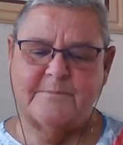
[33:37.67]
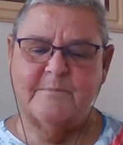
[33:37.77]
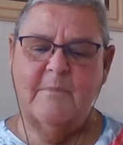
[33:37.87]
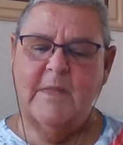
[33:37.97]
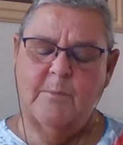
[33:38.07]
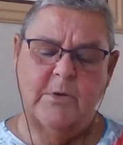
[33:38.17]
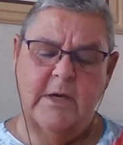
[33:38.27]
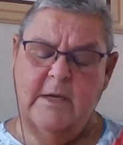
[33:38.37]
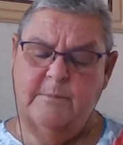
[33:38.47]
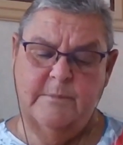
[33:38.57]
But
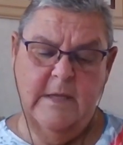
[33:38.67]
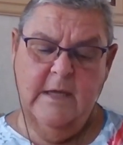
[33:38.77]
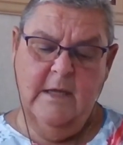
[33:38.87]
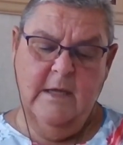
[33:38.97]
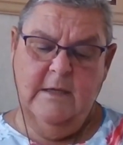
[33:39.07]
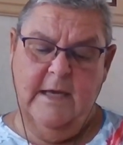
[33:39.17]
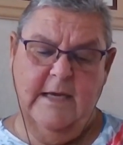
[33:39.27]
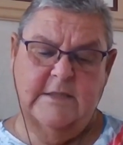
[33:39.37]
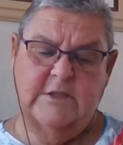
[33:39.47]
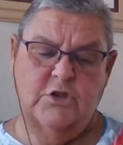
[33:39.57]
yeah, it's just
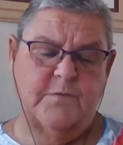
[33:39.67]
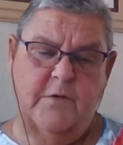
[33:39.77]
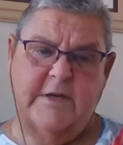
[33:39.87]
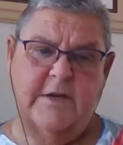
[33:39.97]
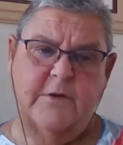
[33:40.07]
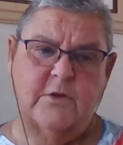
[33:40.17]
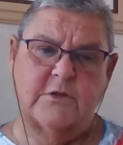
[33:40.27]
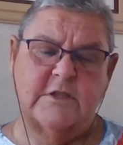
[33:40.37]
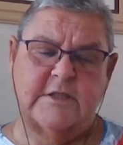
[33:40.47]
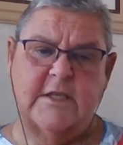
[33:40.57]
very difficult to
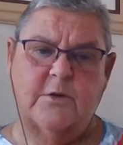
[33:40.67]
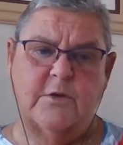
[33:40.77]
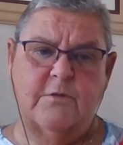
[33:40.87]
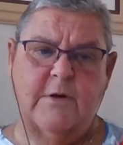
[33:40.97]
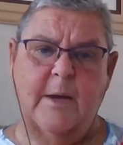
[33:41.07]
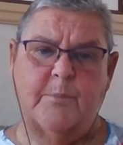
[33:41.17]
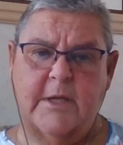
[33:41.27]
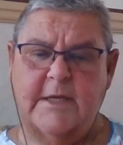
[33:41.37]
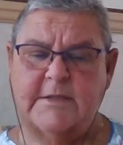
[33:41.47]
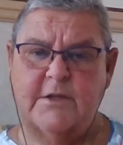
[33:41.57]
secure the right place at the
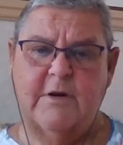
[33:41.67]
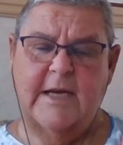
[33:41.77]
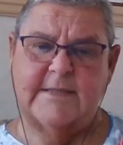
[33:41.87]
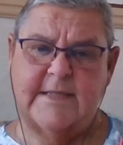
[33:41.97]
right time.